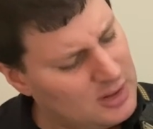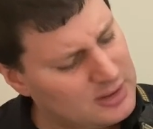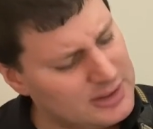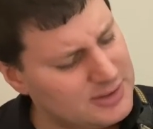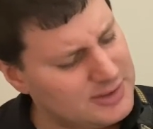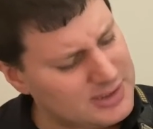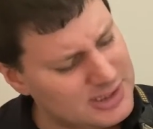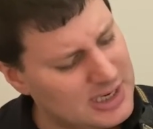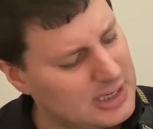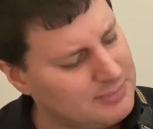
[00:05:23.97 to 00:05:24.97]
Okay, so this
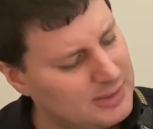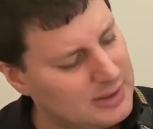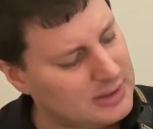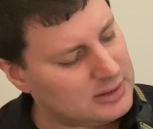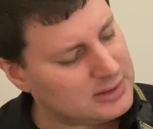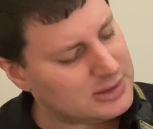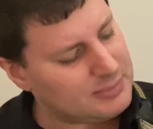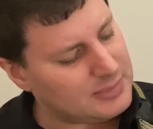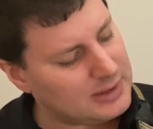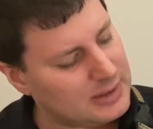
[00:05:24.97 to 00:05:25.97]
shape looks to
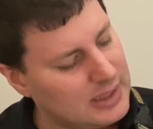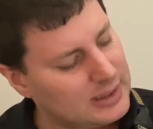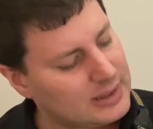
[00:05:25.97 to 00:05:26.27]
me like